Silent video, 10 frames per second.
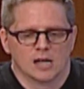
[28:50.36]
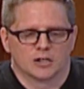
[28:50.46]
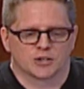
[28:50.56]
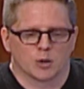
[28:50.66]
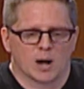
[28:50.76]

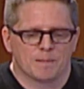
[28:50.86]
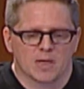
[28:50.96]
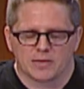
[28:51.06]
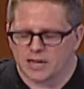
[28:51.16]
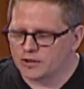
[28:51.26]
So
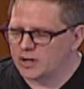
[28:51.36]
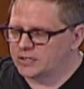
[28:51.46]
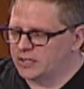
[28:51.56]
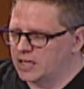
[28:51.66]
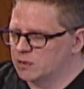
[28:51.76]
the
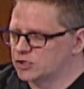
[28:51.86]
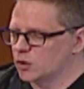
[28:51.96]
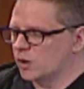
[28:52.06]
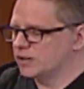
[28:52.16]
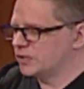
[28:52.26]
interesting thing with
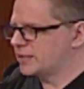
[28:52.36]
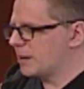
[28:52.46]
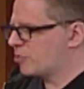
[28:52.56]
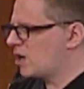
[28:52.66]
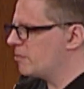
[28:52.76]
storage is
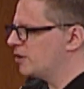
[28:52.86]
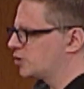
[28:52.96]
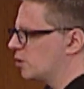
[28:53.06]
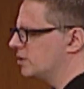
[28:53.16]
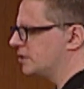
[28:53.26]
that primary
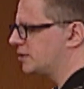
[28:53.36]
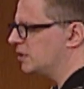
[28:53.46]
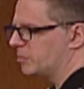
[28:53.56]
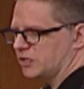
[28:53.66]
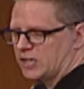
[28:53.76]
storage is
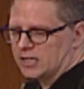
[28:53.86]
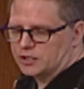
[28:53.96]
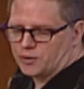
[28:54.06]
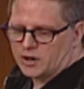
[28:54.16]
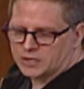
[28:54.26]
still a big
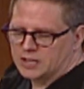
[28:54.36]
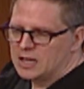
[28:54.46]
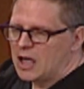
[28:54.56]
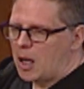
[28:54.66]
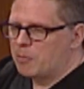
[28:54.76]
challenge for us,
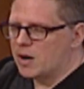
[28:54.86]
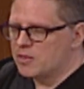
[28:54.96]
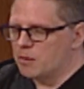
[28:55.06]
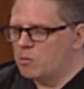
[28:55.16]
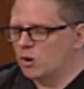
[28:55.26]
but
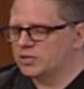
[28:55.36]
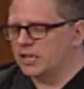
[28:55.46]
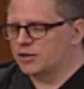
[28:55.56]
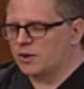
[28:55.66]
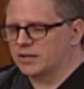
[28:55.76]
the most
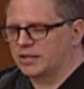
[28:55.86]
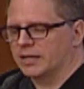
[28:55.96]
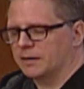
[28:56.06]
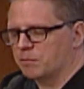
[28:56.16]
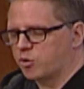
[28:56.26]

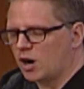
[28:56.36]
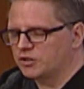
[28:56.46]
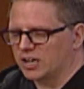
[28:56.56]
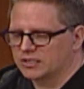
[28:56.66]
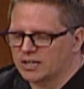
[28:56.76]
interesting
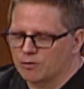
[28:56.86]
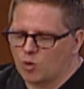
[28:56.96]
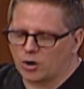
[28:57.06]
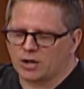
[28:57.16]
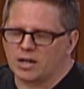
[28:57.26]
projects that I've
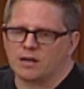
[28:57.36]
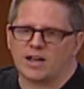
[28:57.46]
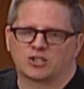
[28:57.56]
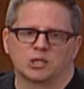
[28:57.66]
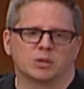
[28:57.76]
worked on have
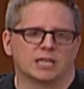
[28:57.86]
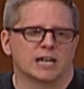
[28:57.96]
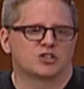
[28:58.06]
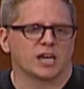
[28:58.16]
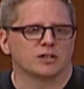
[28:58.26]
actually been the
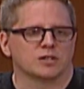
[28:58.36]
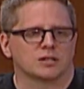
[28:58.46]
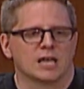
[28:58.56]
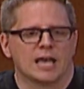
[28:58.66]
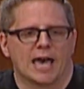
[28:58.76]
edge
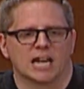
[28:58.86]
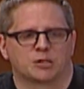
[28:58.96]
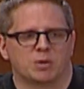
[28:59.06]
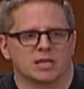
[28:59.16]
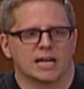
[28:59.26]
cases. And it's
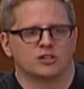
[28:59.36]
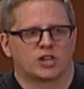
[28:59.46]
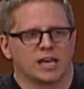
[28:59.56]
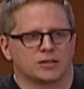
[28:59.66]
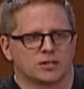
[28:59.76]
been the edge
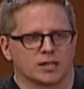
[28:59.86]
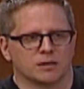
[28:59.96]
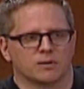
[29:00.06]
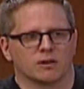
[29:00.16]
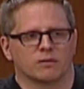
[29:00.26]
cases at
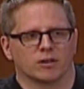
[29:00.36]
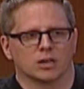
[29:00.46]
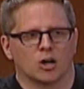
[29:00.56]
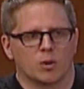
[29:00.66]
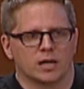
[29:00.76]
the very
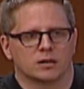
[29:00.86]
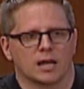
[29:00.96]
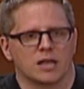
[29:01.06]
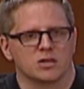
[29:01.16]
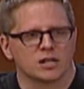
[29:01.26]
low end
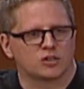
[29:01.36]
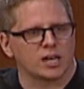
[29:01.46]
and the edge